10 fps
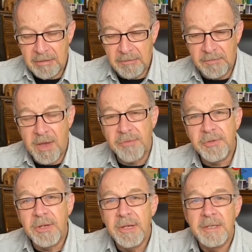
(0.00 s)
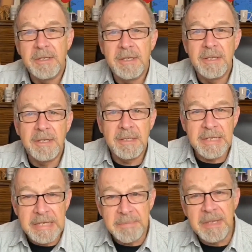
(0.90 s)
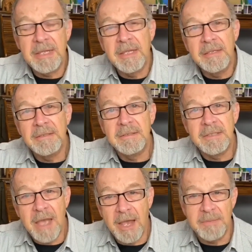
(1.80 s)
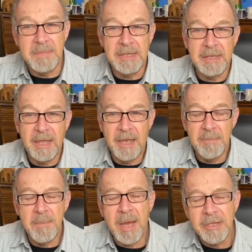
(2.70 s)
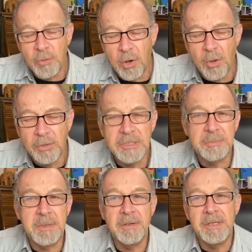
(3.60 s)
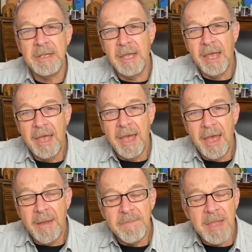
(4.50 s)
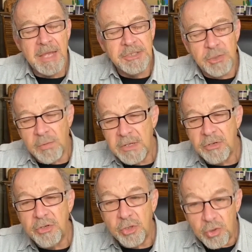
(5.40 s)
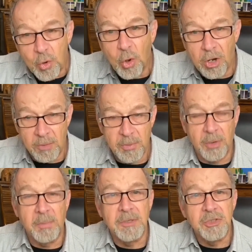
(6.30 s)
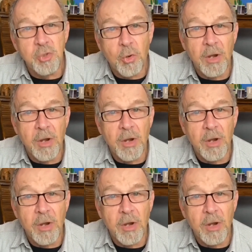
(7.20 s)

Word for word: Father, lead me, guide me by your Holy Spirit I surrender to your purpose, your